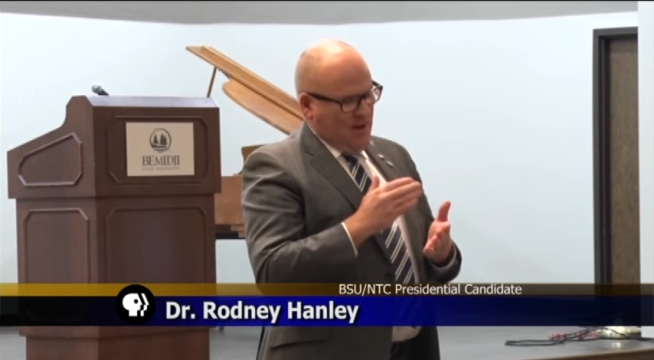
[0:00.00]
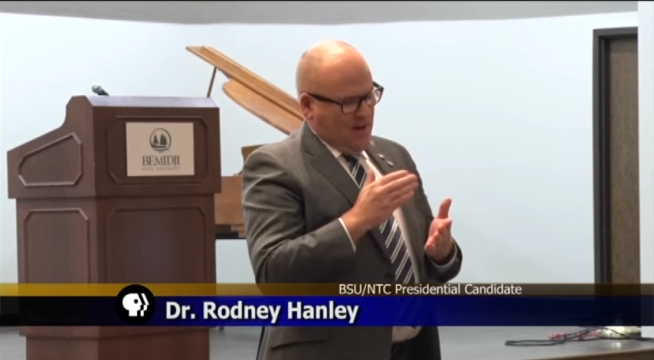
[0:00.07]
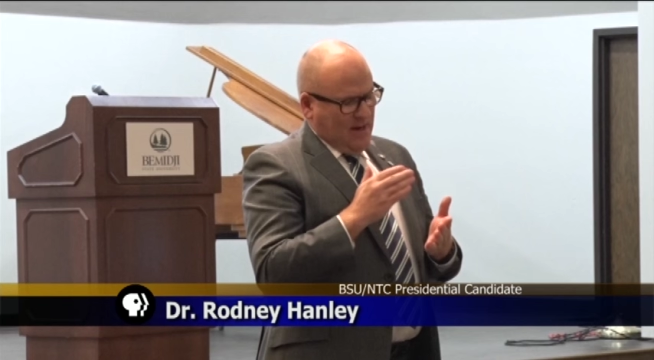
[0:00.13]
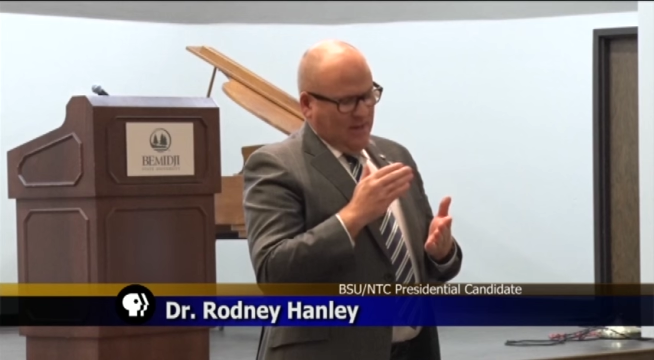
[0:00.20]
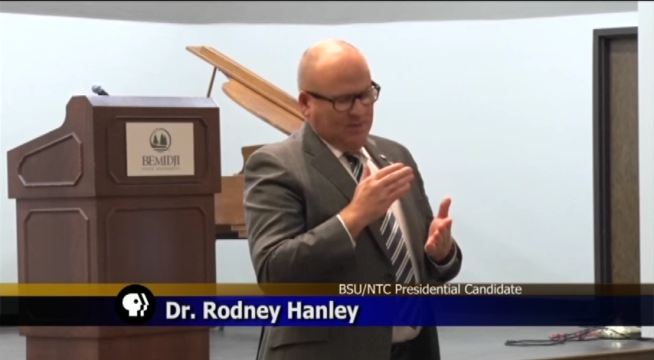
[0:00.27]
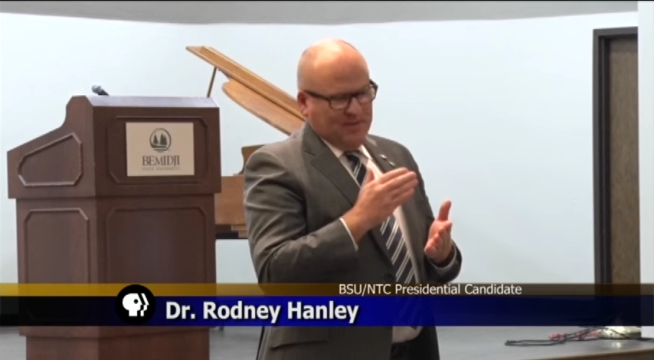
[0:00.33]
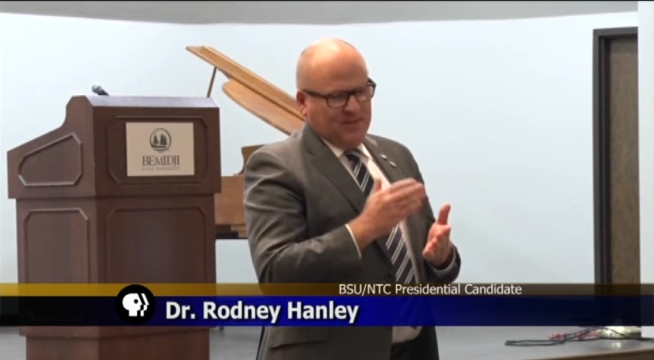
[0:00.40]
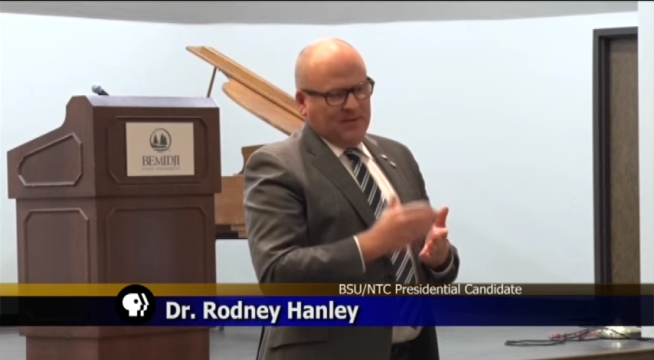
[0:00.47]

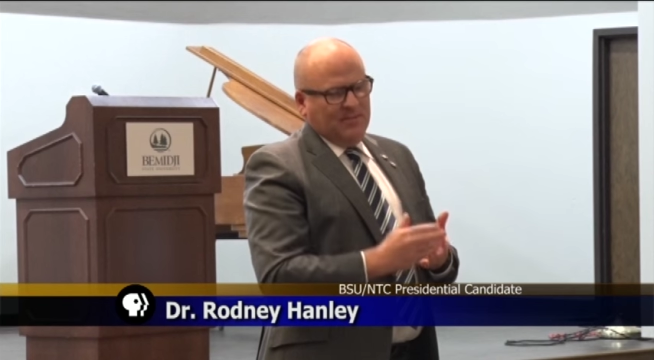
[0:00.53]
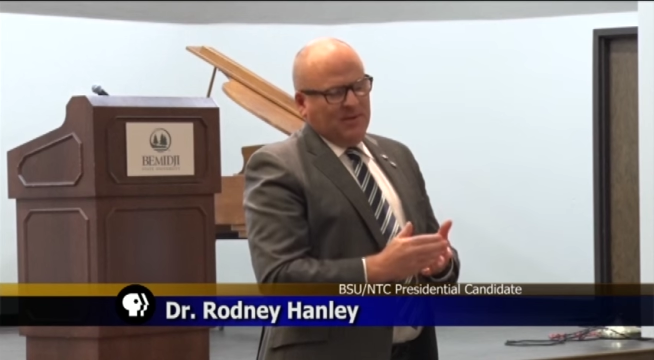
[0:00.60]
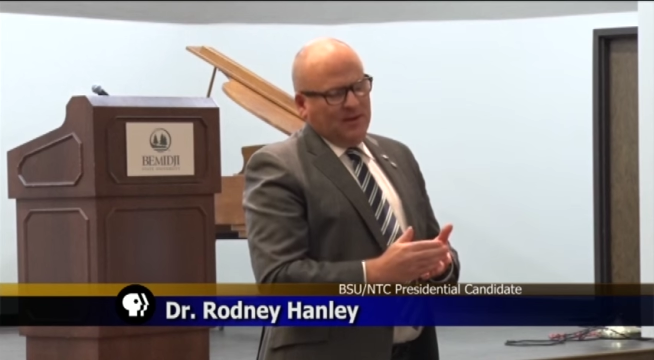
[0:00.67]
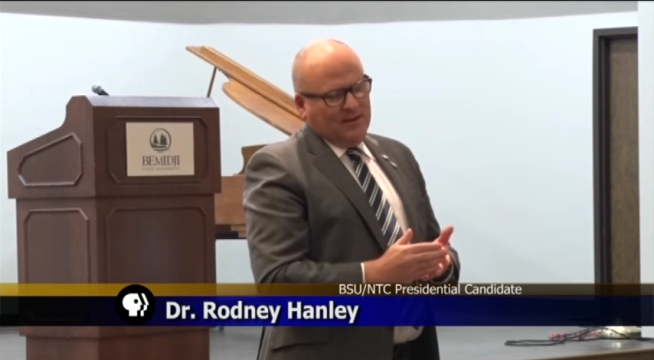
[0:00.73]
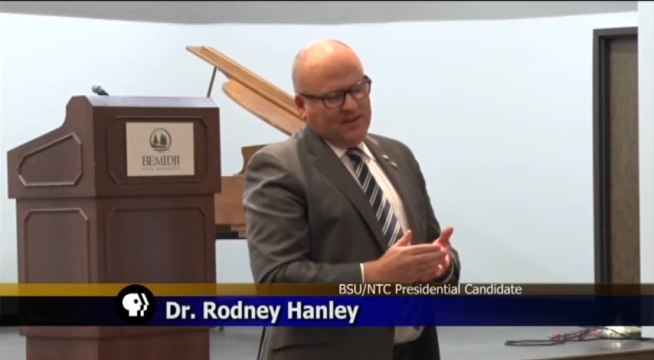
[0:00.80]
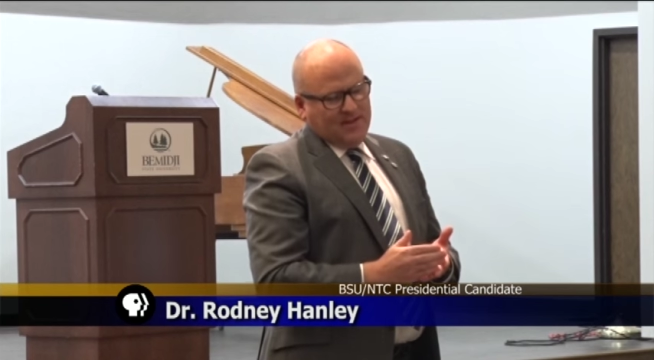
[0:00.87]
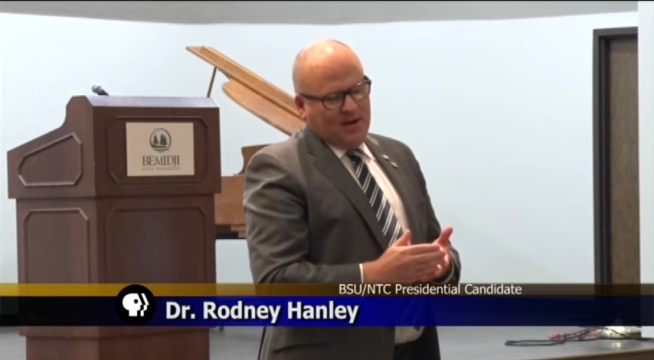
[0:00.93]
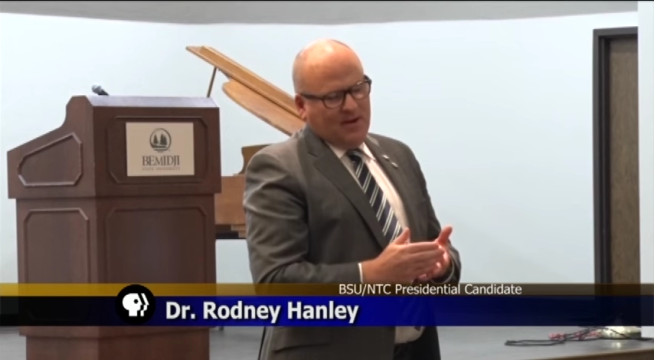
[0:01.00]
I was in the
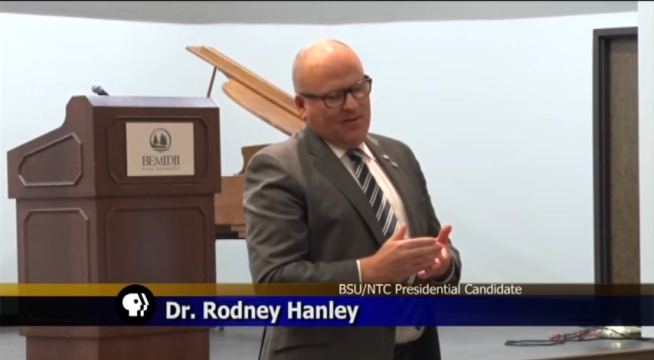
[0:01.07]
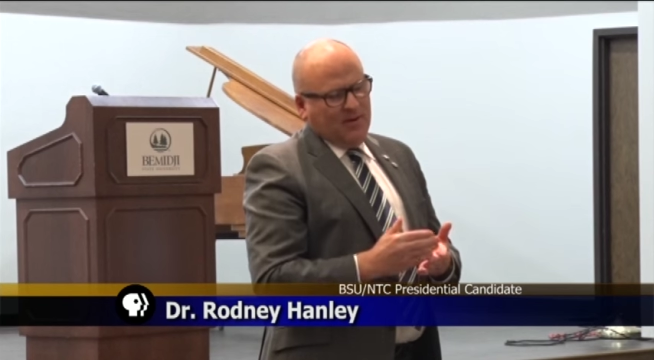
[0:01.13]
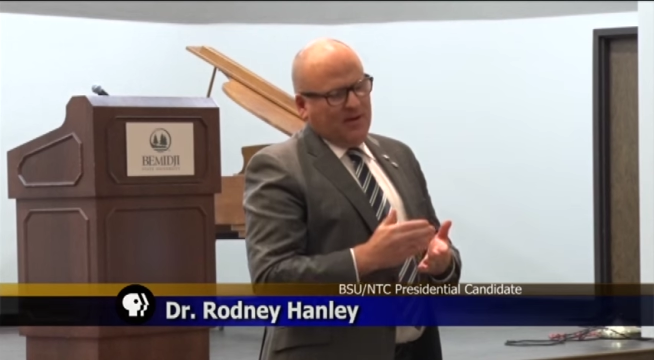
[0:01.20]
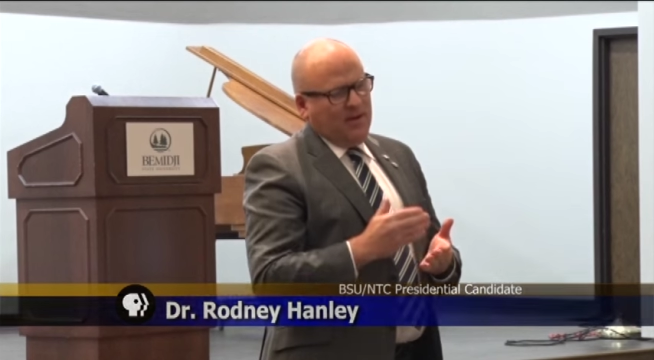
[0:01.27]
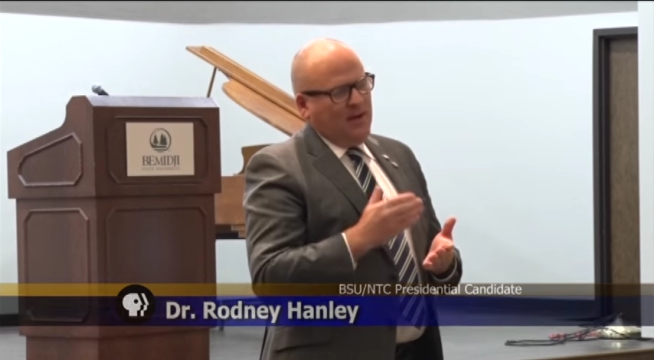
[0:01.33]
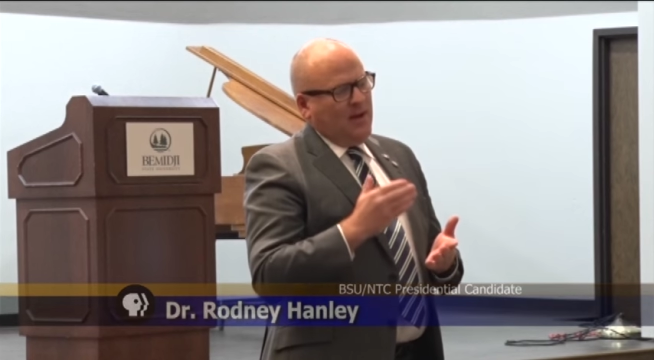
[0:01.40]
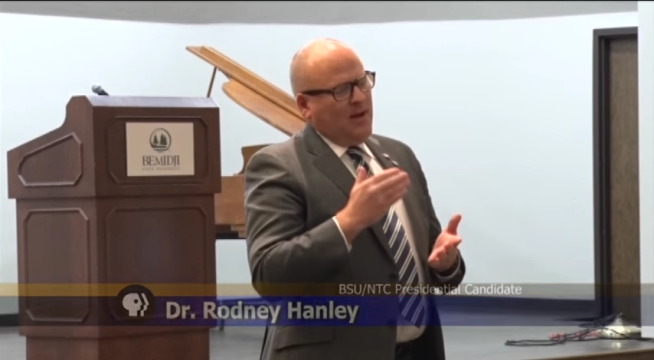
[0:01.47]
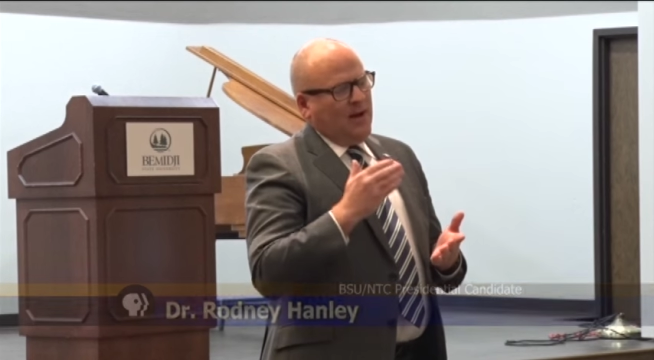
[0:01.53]

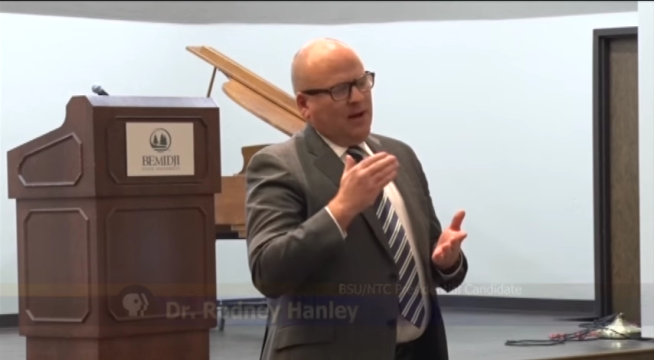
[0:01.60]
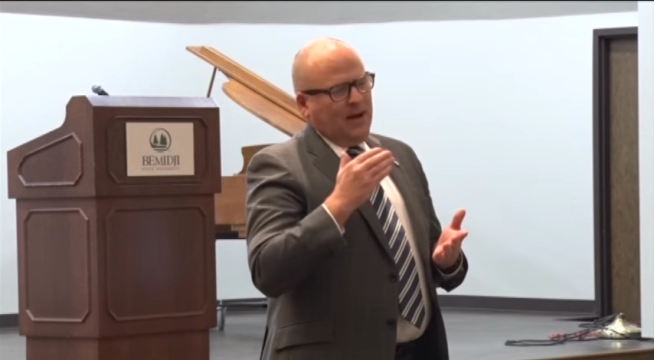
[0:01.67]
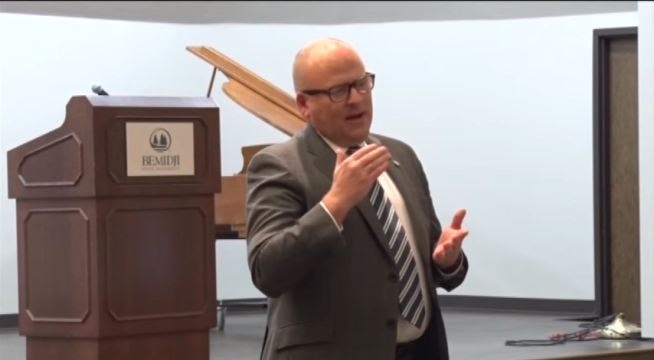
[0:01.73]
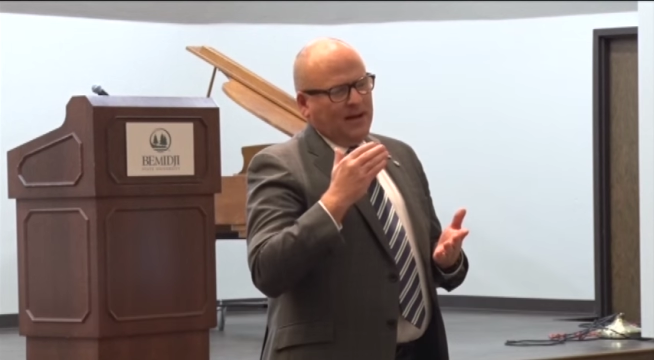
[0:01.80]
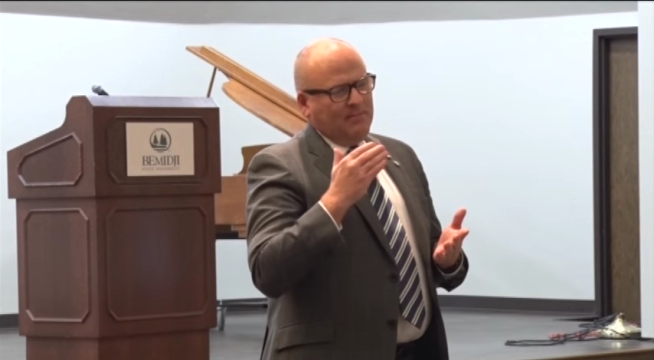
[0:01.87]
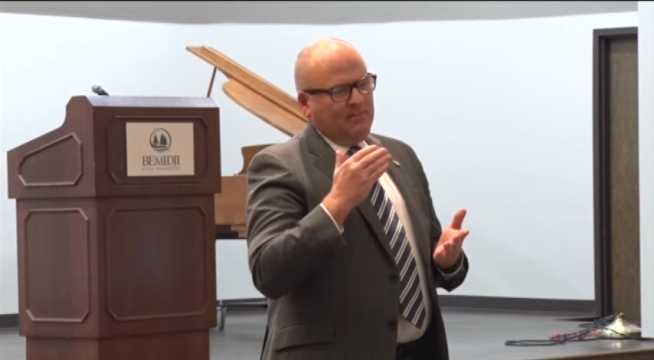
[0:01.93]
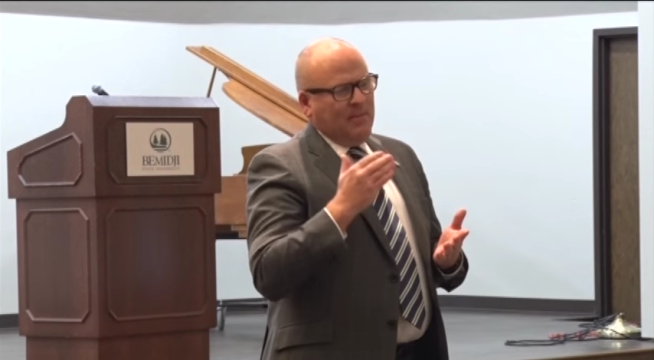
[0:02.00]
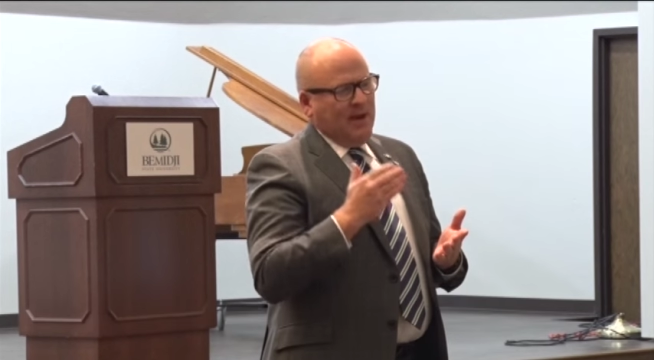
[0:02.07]
military.
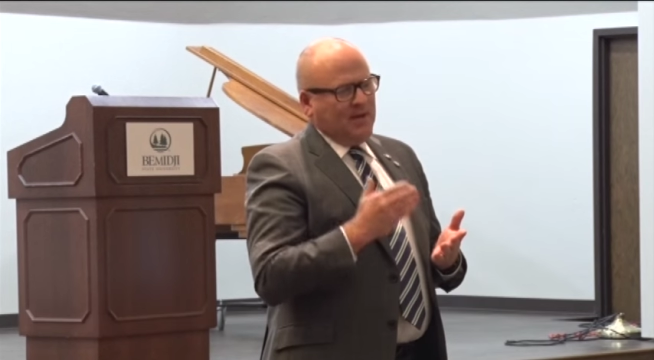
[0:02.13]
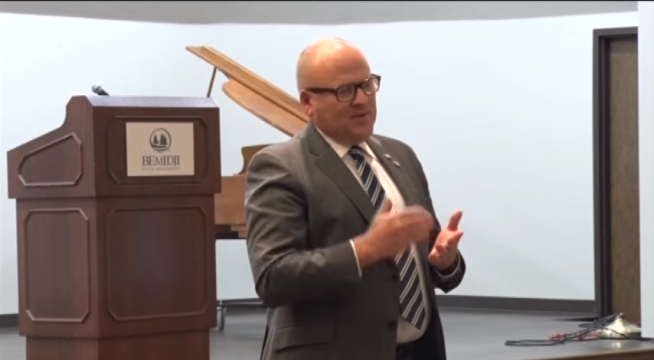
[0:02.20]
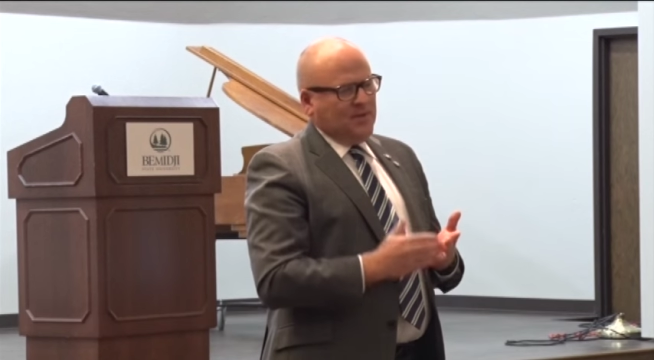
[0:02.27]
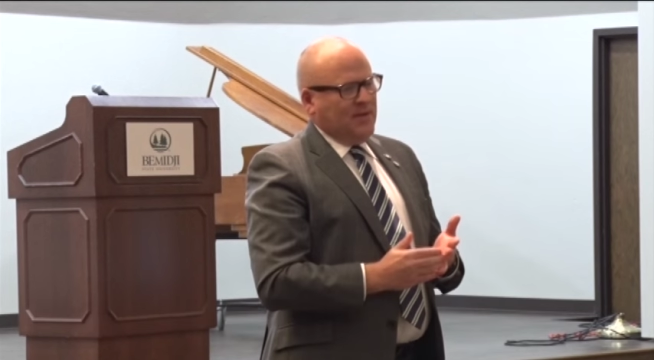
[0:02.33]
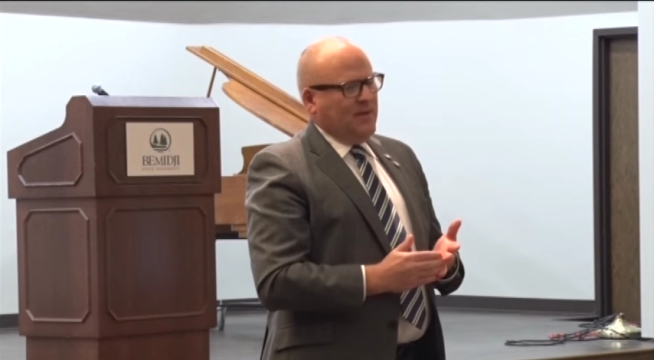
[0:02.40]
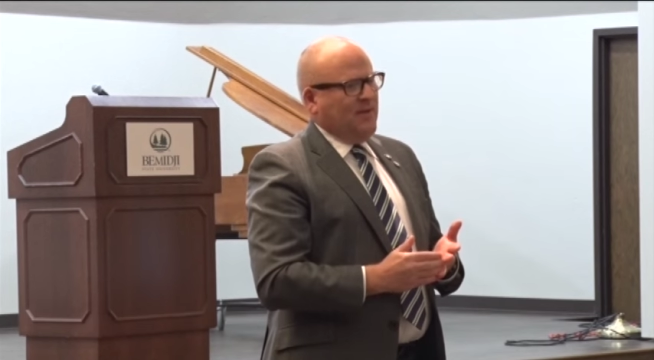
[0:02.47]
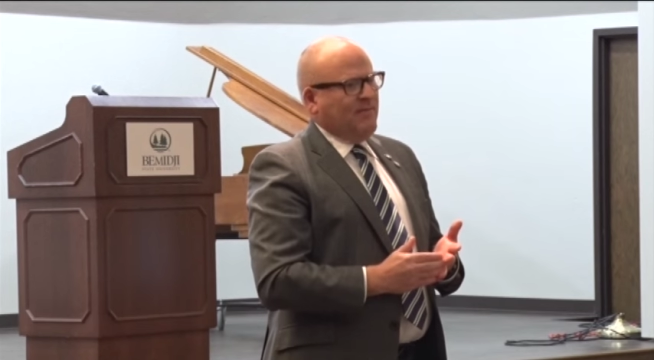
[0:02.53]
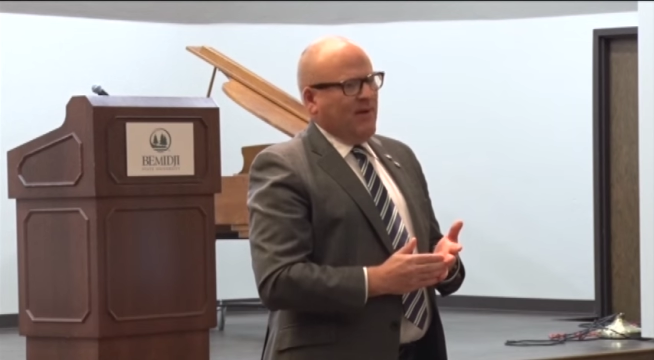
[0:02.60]
I
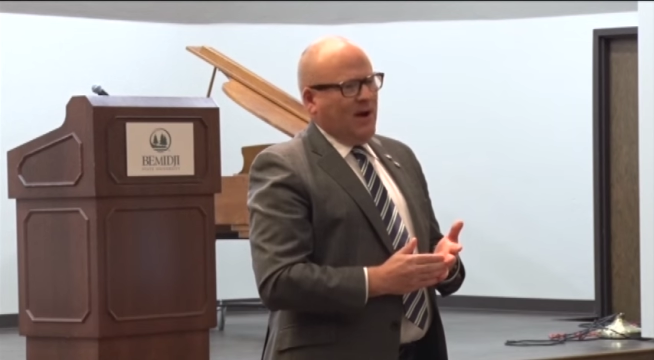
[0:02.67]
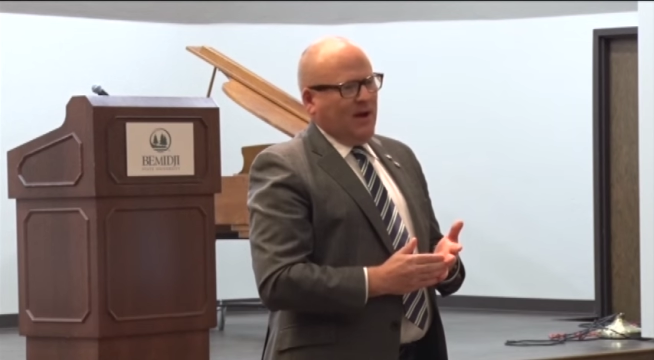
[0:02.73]
majored in,